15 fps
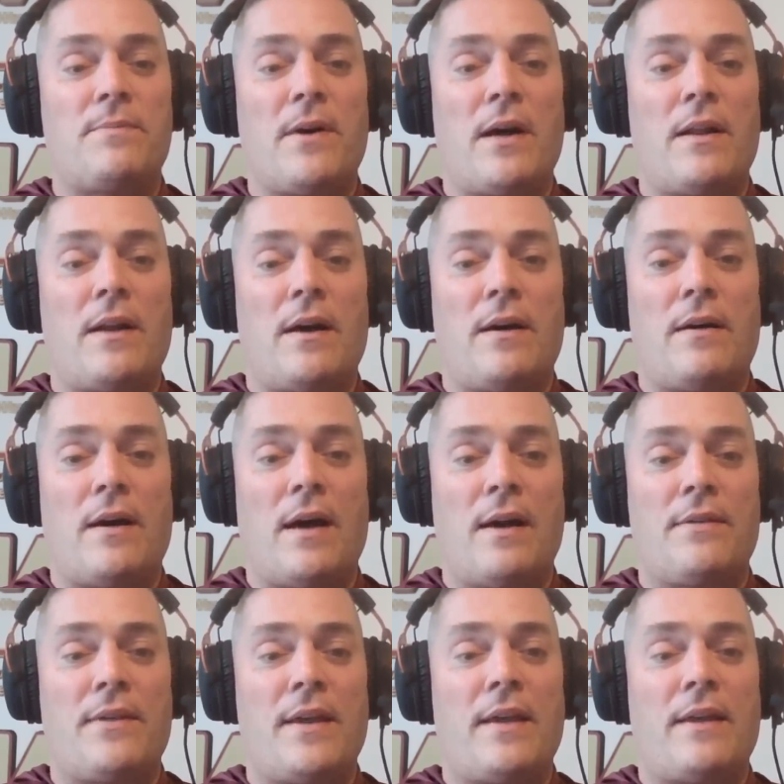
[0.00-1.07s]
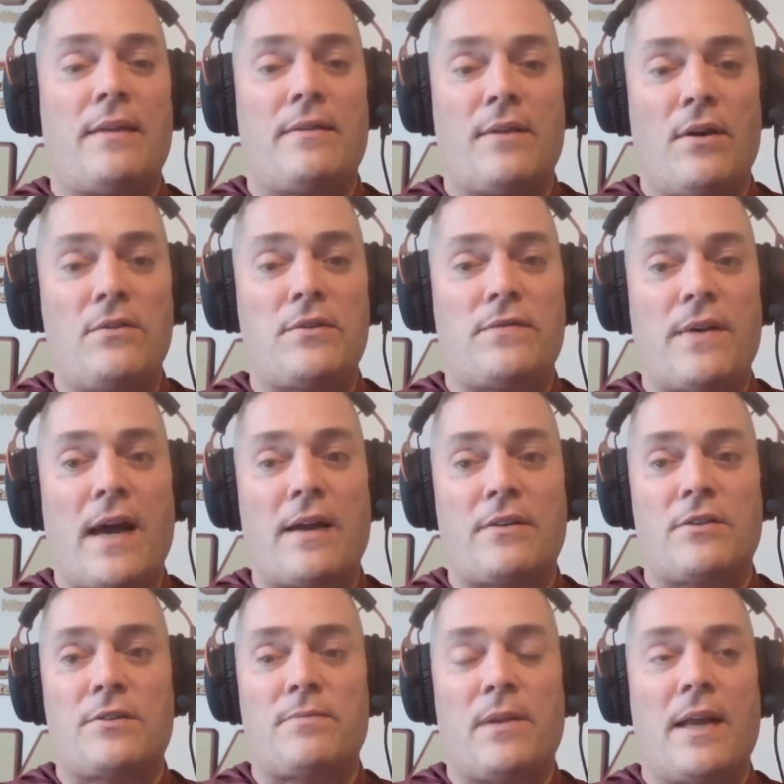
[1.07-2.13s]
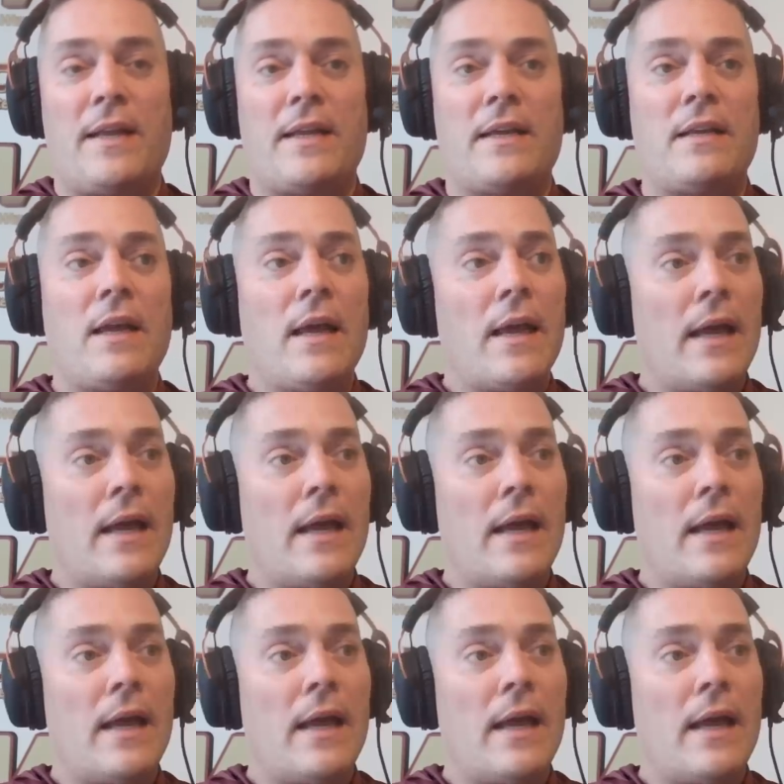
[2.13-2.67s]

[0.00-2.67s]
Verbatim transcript: But uh, I think those factors played in.